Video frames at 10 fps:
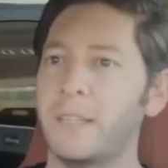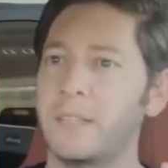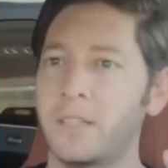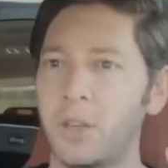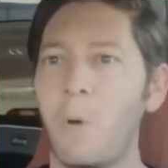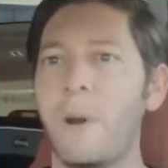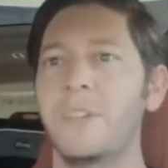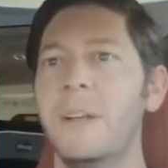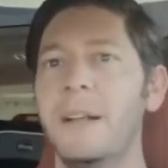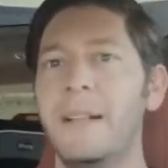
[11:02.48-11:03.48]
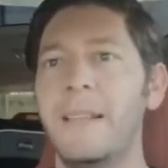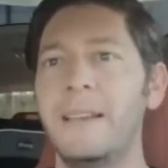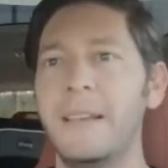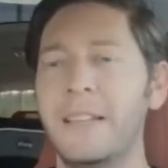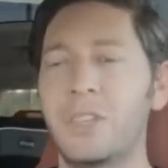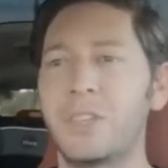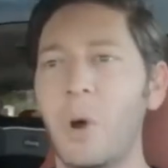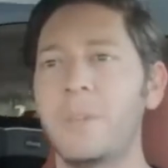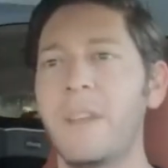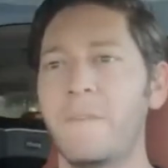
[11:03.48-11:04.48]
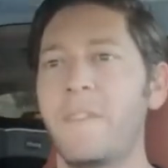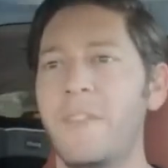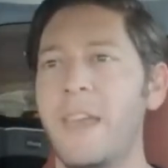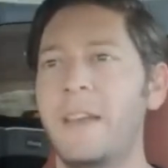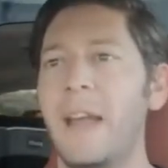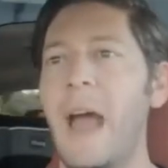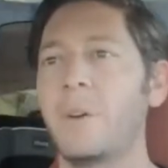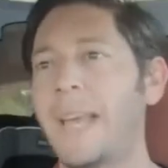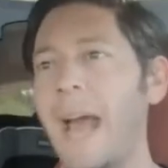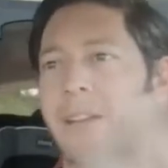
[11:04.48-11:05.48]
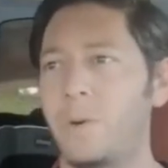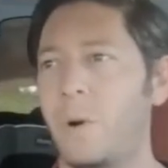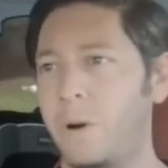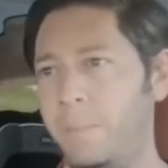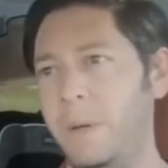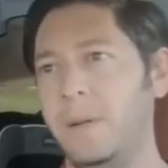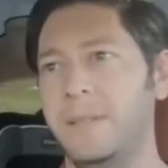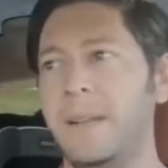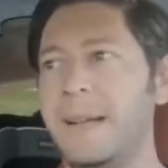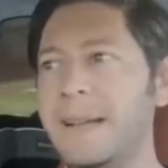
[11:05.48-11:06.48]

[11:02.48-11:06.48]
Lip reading: It's so different than how gas torque builds.